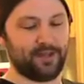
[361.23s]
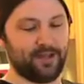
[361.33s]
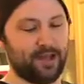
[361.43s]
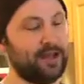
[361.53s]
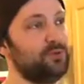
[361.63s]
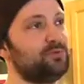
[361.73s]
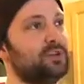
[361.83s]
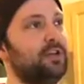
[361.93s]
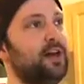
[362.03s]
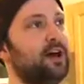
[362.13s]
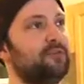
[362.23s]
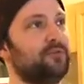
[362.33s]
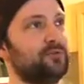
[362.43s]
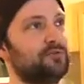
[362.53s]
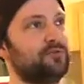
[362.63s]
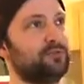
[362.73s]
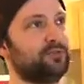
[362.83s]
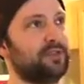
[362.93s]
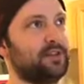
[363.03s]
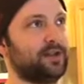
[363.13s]
I use a lot of frozen fruit
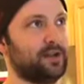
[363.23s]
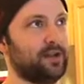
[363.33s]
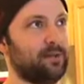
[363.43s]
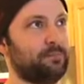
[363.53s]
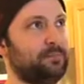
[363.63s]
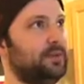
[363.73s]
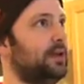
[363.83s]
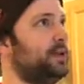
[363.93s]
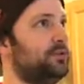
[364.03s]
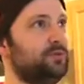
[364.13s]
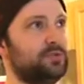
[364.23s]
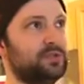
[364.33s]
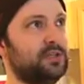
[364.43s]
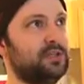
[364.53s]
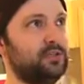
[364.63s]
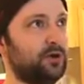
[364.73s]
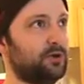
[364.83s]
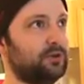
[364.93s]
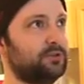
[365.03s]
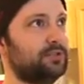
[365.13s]
to thicken it up. I don't use any
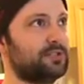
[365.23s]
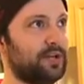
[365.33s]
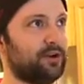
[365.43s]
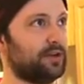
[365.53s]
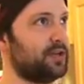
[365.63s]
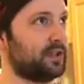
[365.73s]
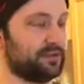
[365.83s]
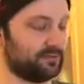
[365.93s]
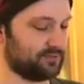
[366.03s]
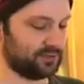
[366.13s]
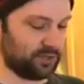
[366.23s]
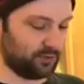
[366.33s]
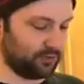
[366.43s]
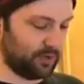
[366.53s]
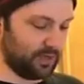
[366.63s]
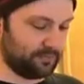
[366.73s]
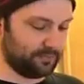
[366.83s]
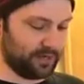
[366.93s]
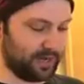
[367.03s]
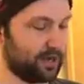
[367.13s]
yogurt, dairy, nothing. So
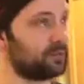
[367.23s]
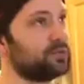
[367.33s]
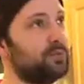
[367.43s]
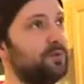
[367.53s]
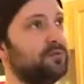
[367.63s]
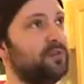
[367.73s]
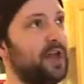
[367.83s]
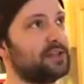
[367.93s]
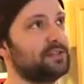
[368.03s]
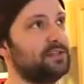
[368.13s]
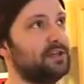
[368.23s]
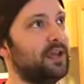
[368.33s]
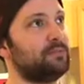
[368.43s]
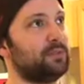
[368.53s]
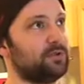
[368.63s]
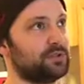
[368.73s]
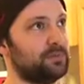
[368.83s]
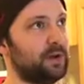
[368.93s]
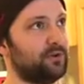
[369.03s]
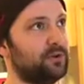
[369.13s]
I also put flaxseed and protein
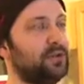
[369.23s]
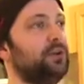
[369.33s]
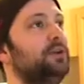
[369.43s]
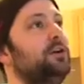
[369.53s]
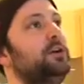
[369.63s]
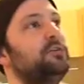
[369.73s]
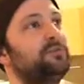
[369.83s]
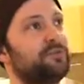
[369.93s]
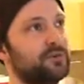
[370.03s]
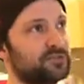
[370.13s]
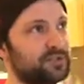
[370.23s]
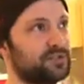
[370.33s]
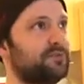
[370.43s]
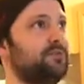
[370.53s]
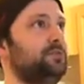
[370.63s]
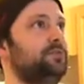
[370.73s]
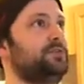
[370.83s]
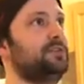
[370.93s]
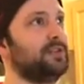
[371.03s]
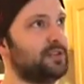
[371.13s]
powder in here. First is the fruit.
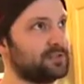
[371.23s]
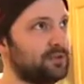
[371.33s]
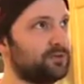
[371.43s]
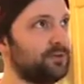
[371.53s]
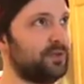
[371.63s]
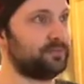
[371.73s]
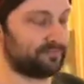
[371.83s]
Let's go to it.